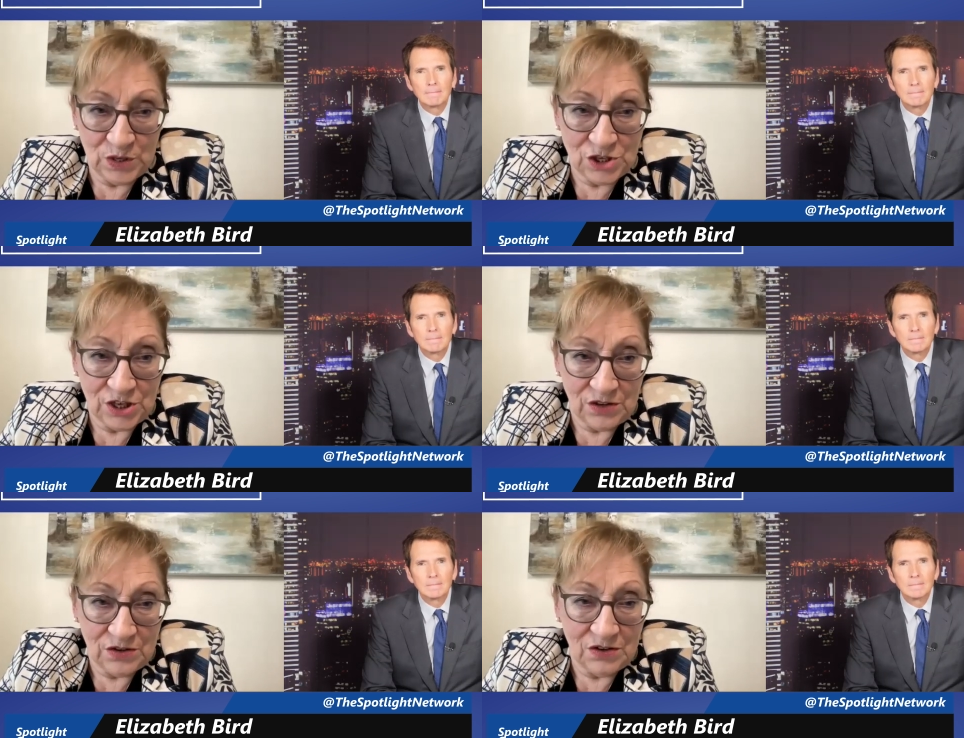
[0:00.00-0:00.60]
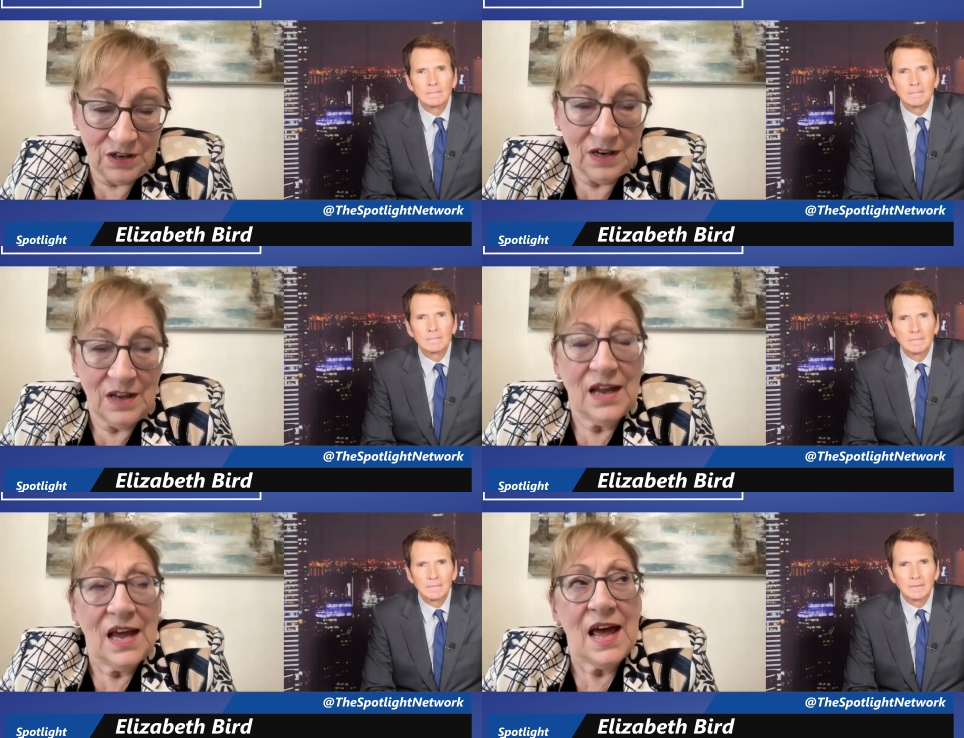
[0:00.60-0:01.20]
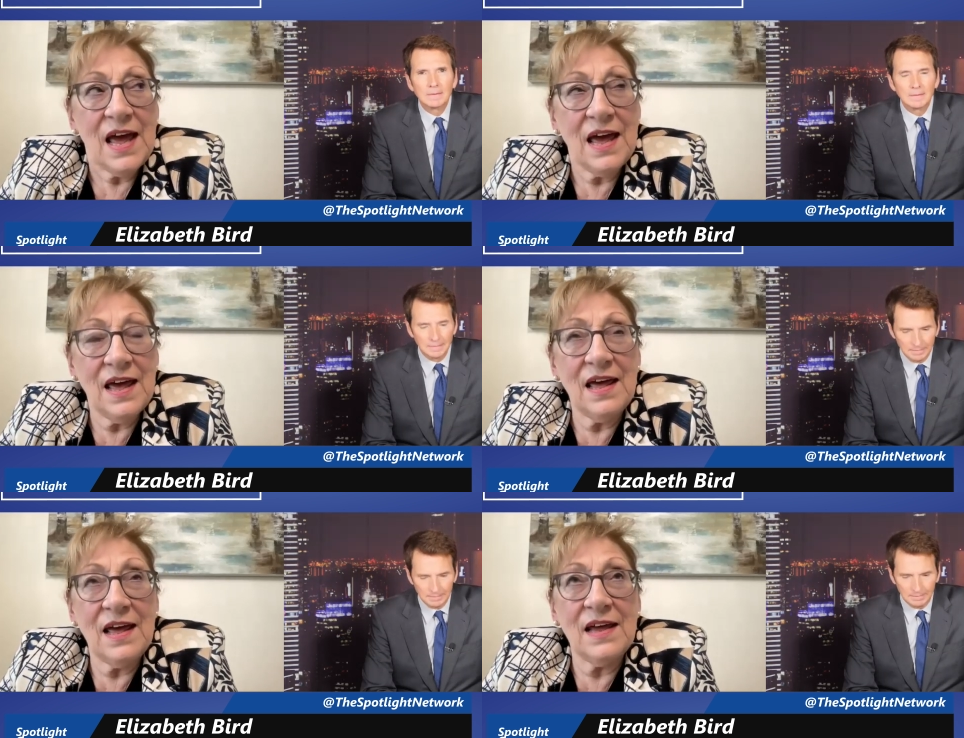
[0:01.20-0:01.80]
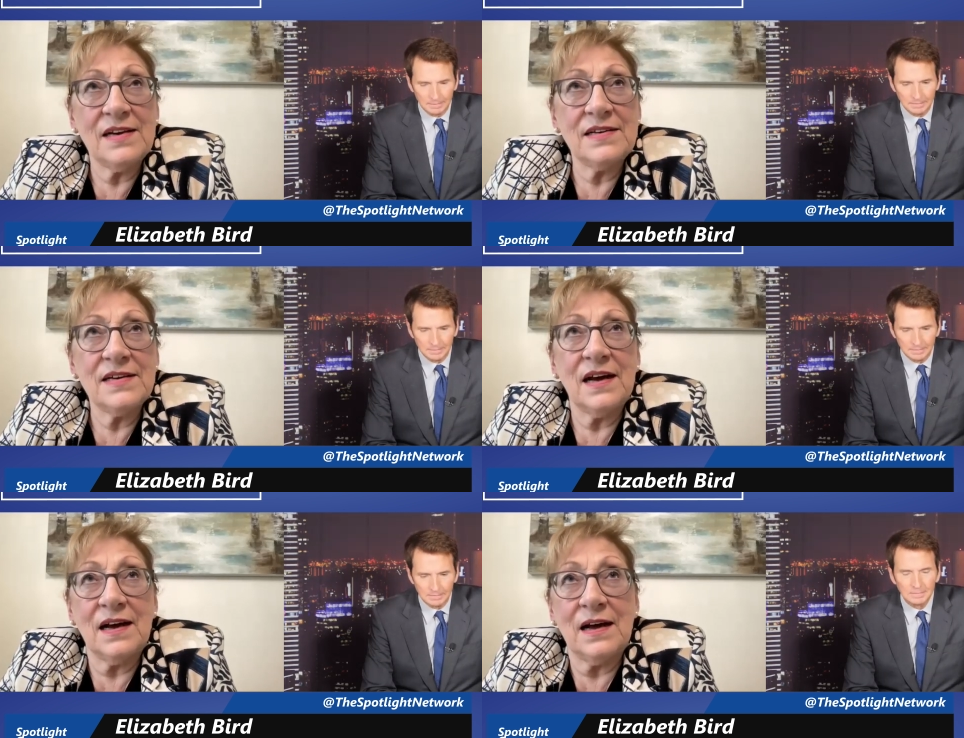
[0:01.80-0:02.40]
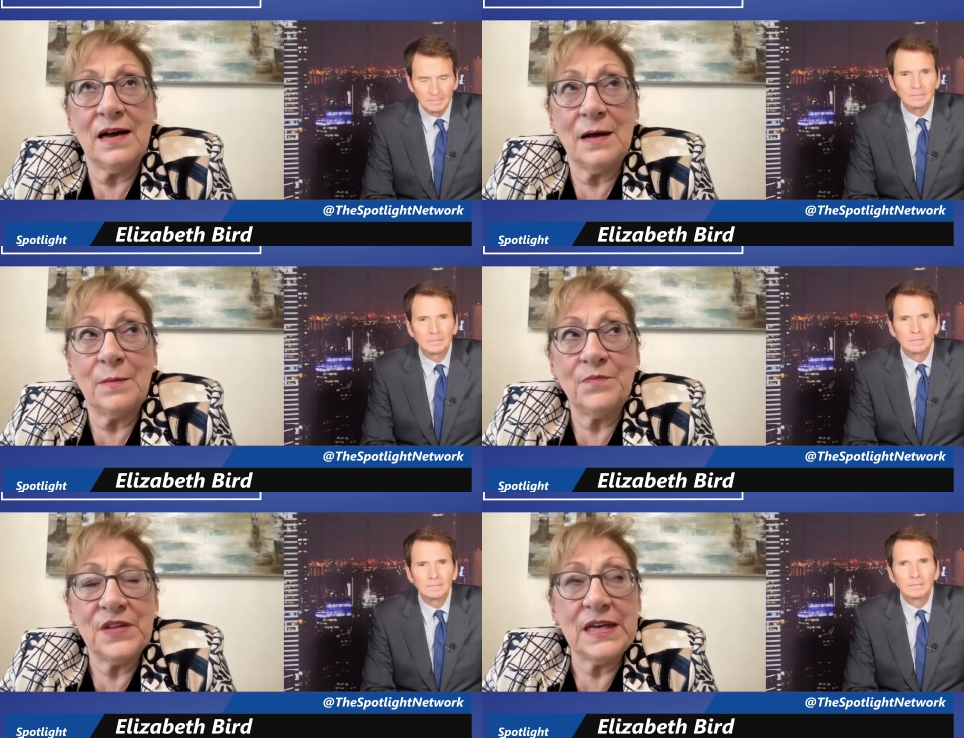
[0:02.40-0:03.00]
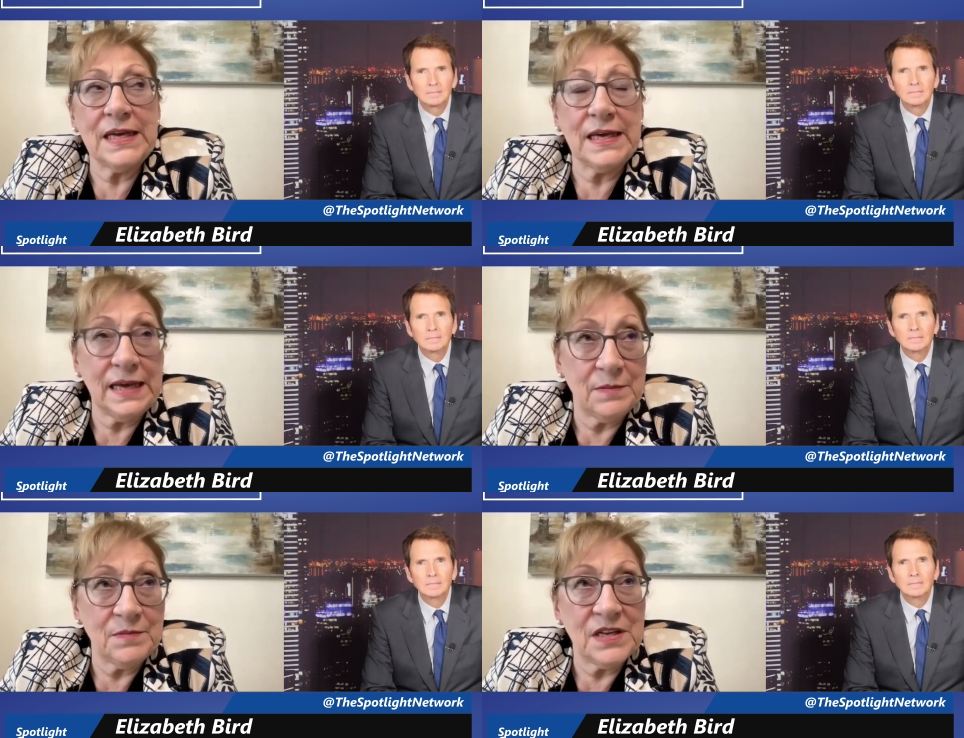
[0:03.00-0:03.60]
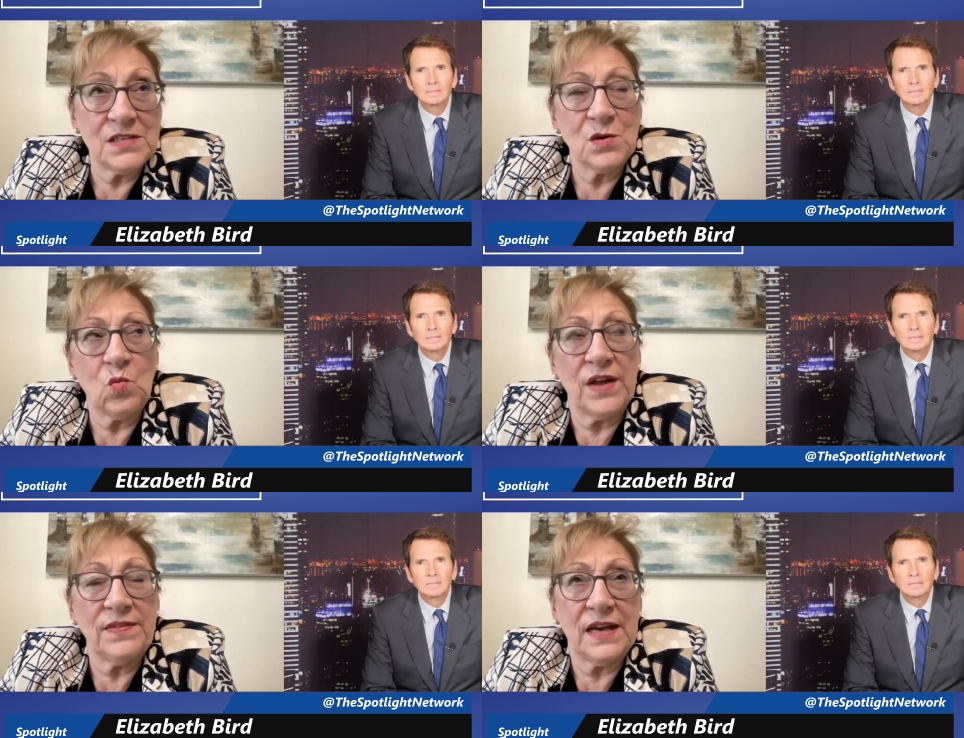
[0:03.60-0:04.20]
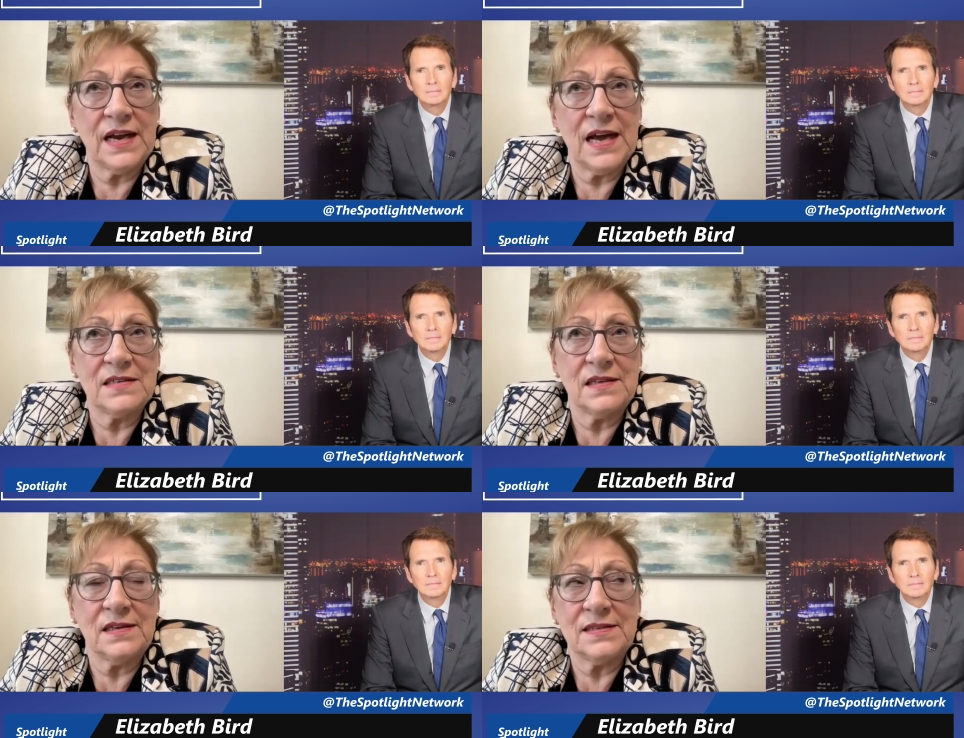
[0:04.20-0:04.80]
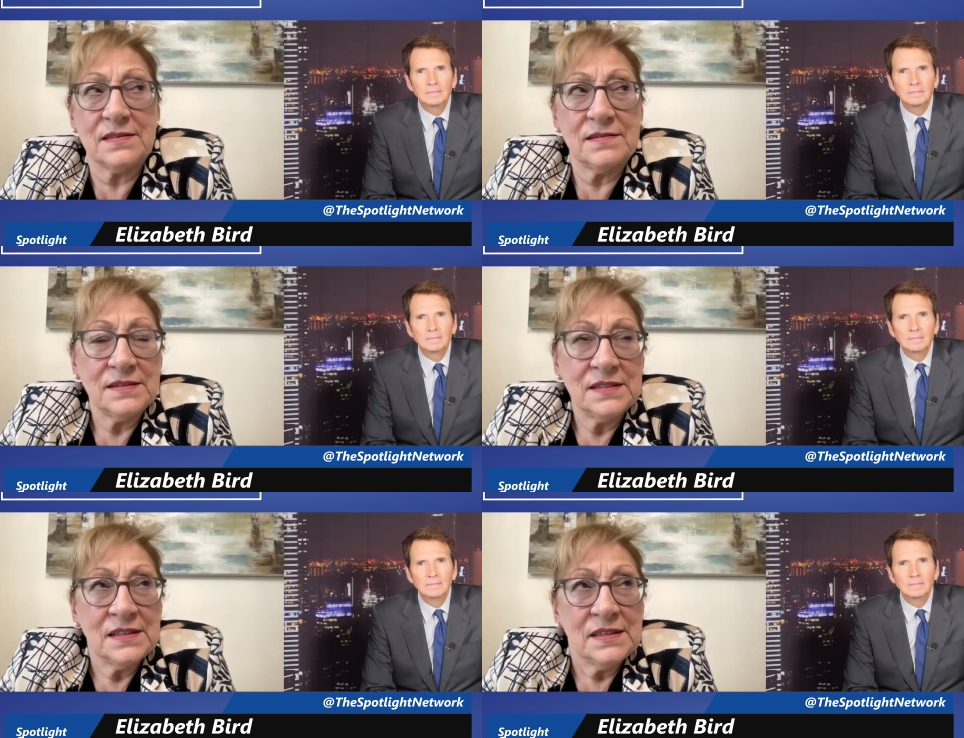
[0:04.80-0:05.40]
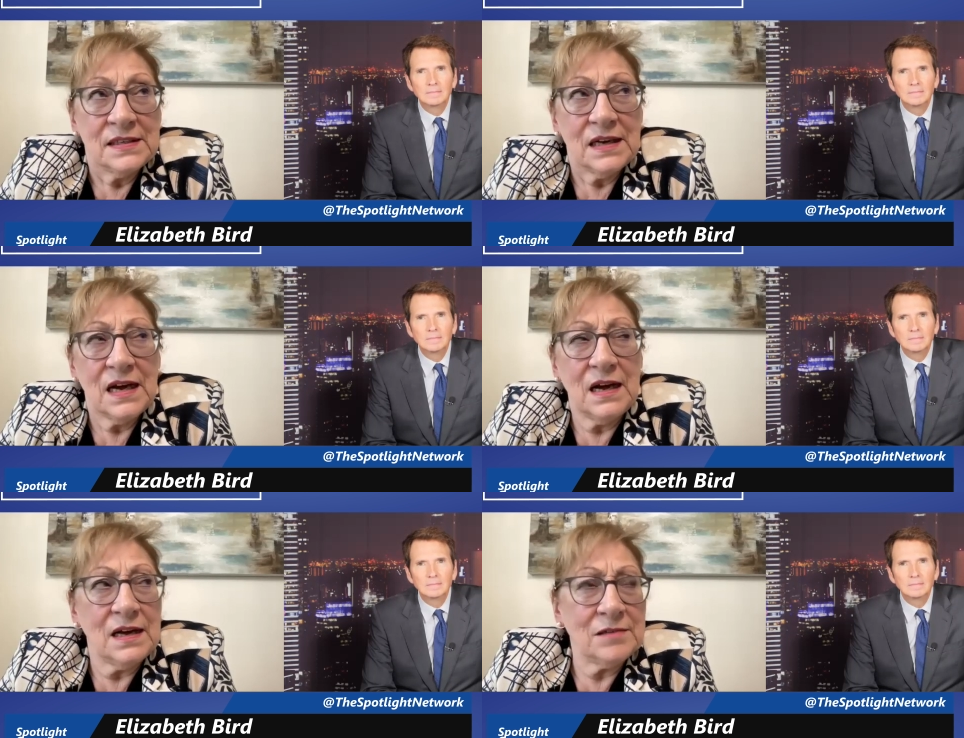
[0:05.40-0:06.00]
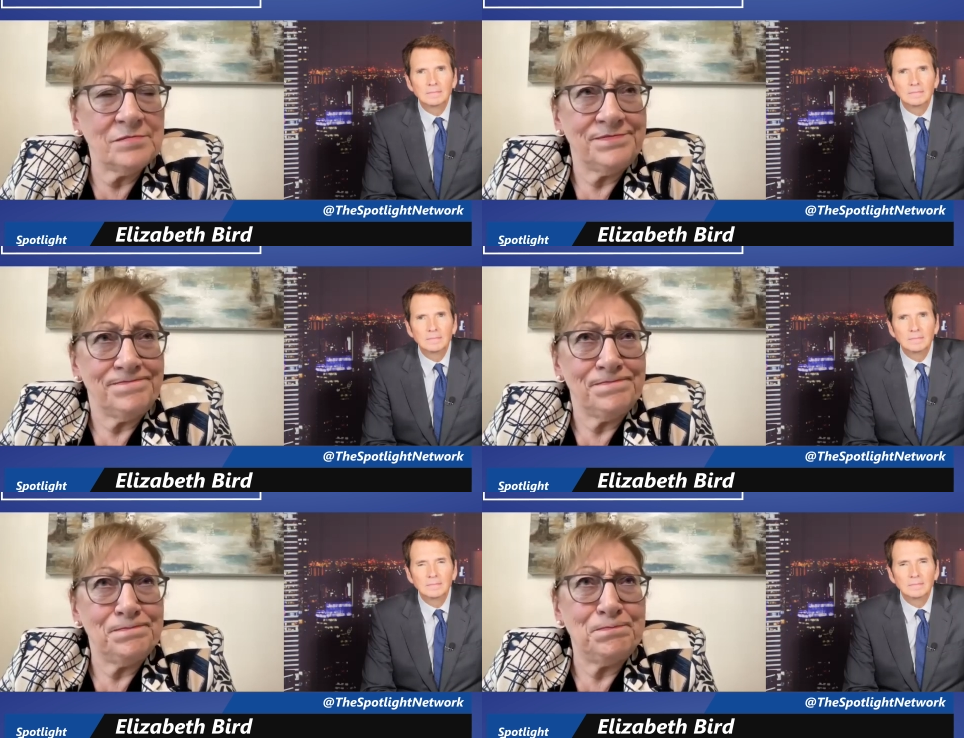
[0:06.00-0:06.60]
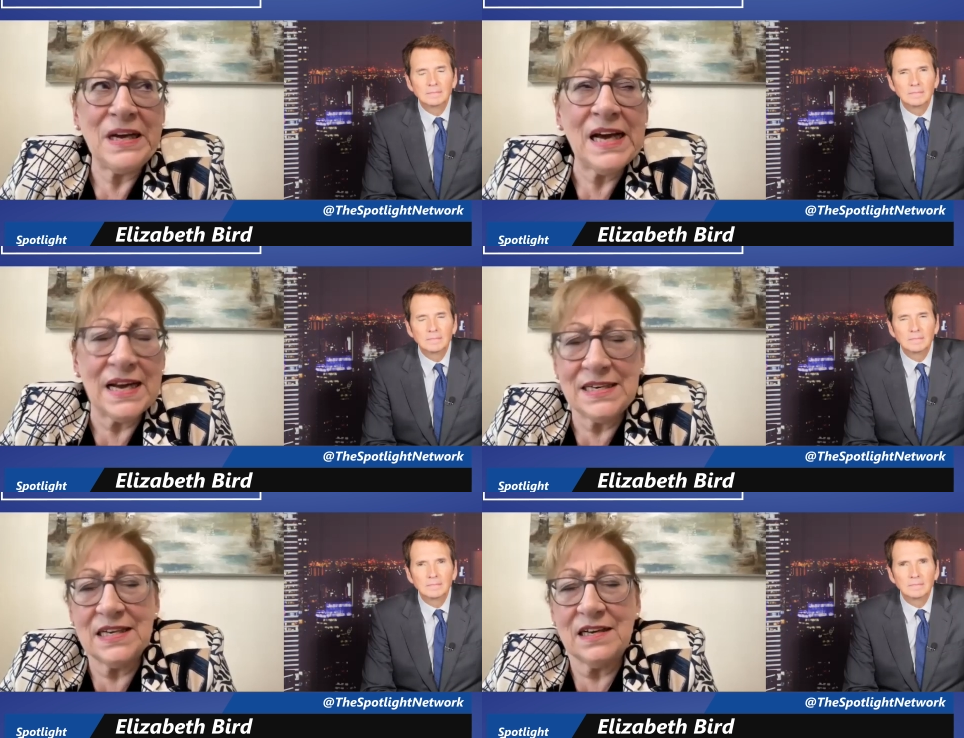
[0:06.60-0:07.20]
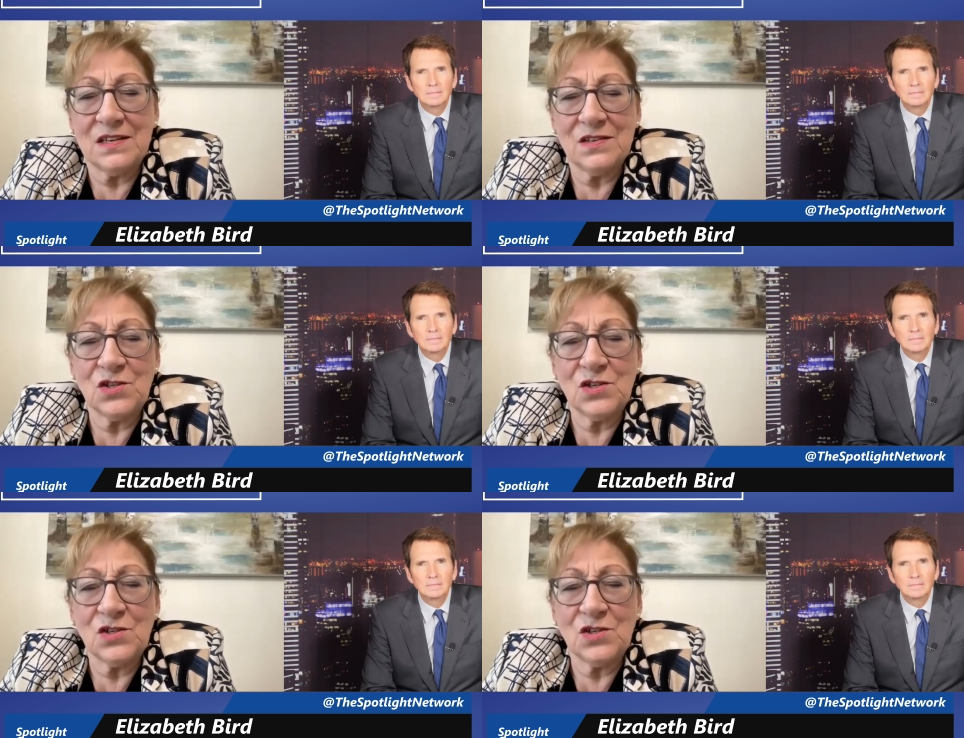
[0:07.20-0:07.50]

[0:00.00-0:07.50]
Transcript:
Speaker 1: each other, and Kim is the one that has these big ideas.